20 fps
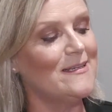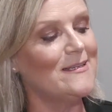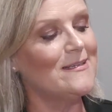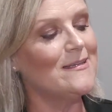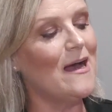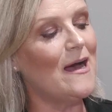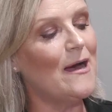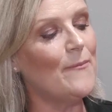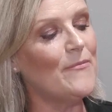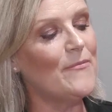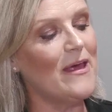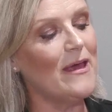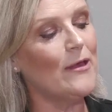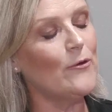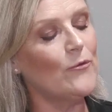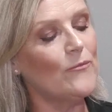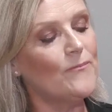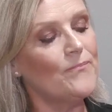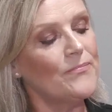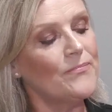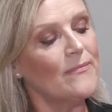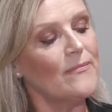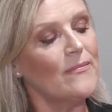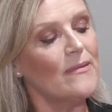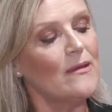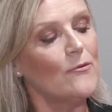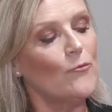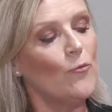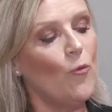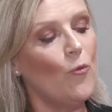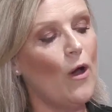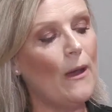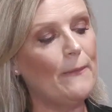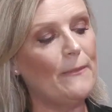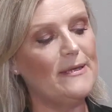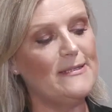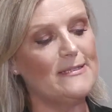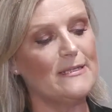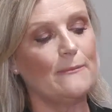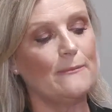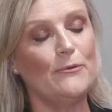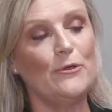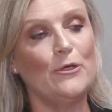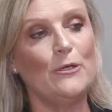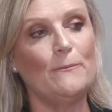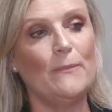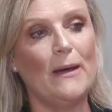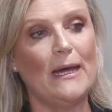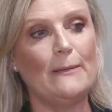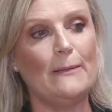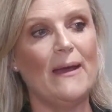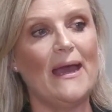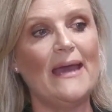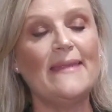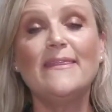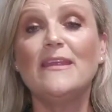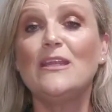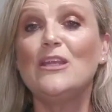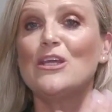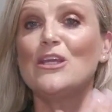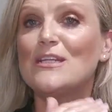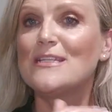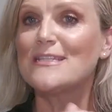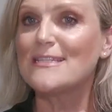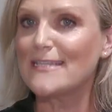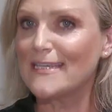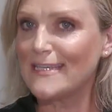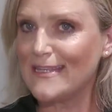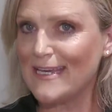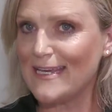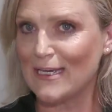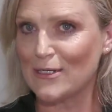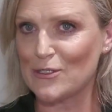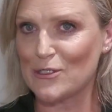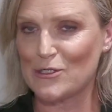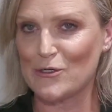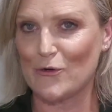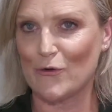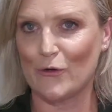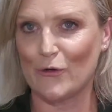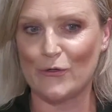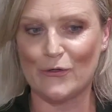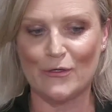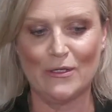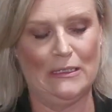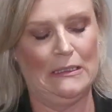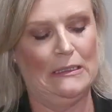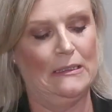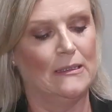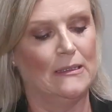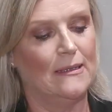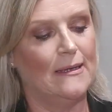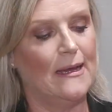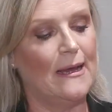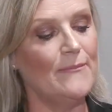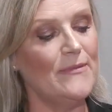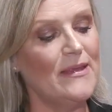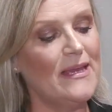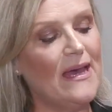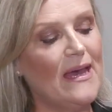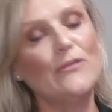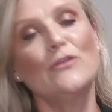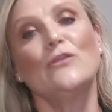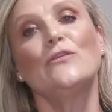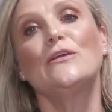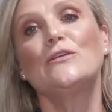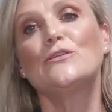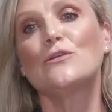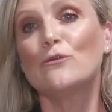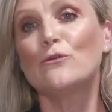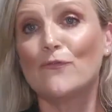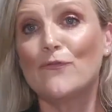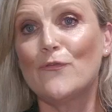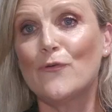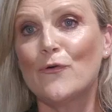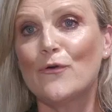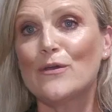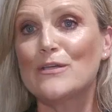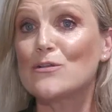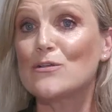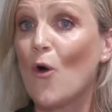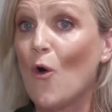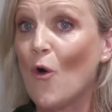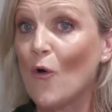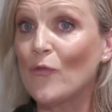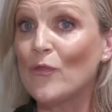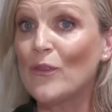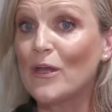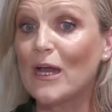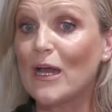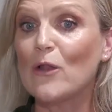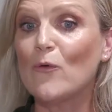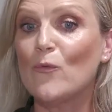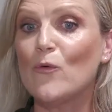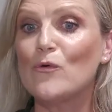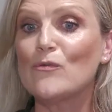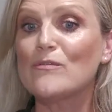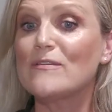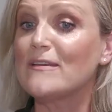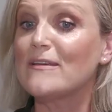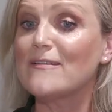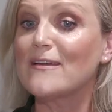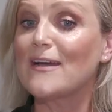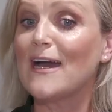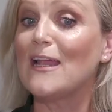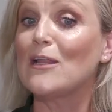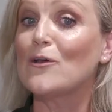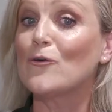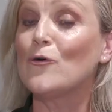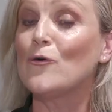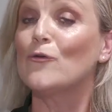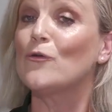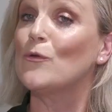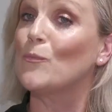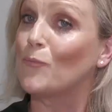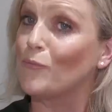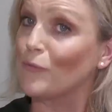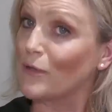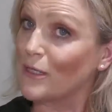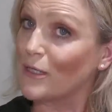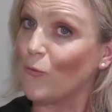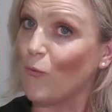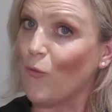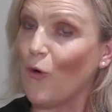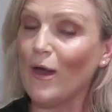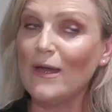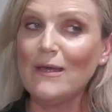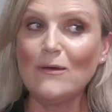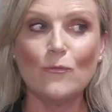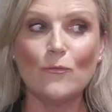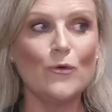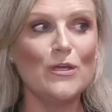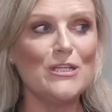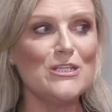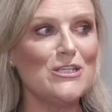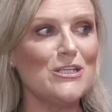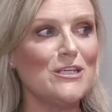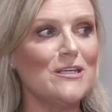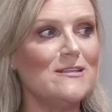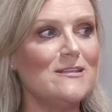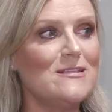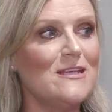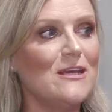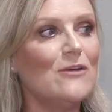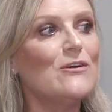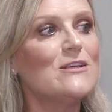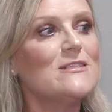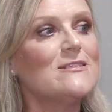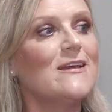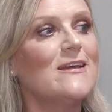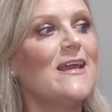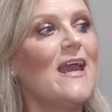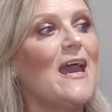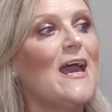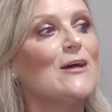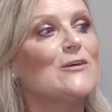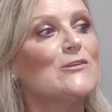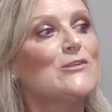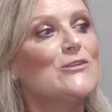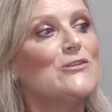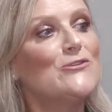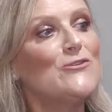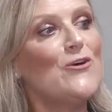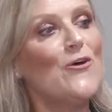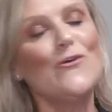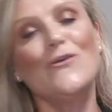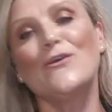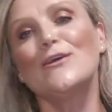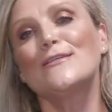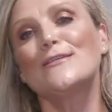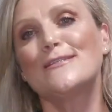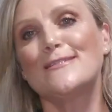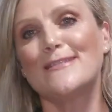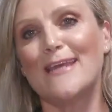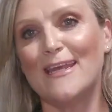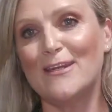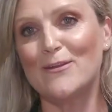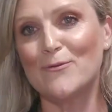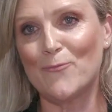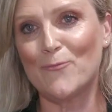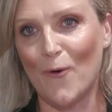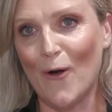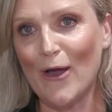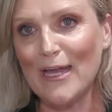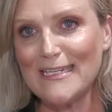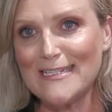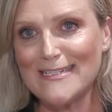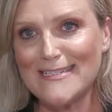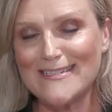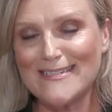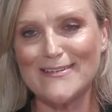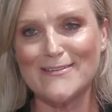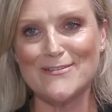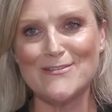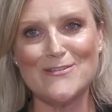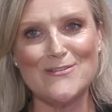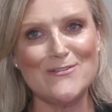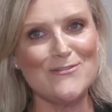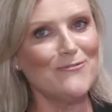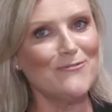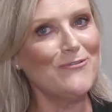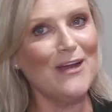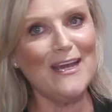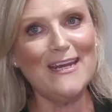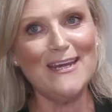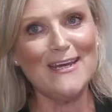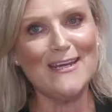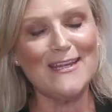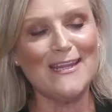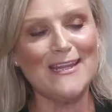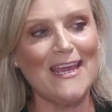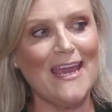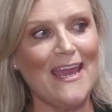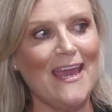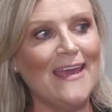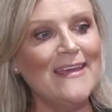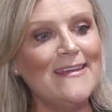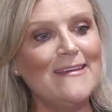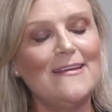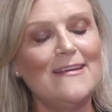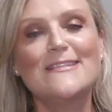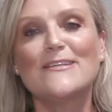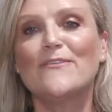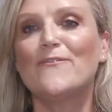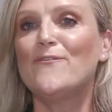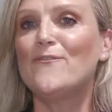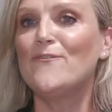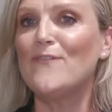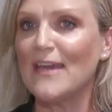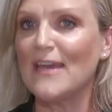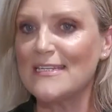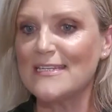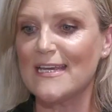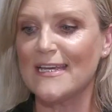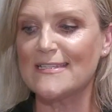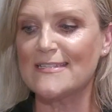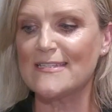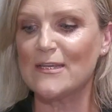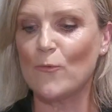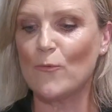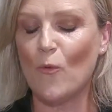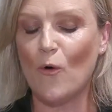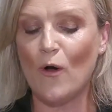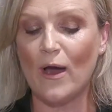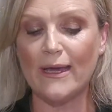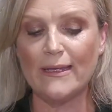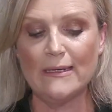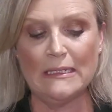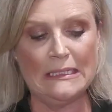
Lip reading: that white piece of computer paper, and then you can see the undertone. The other thing to look for is on the colour walls is a colour called Brilliant White, which is, dare I say, our stock standard white, straight out of the can. It's a fantastic white.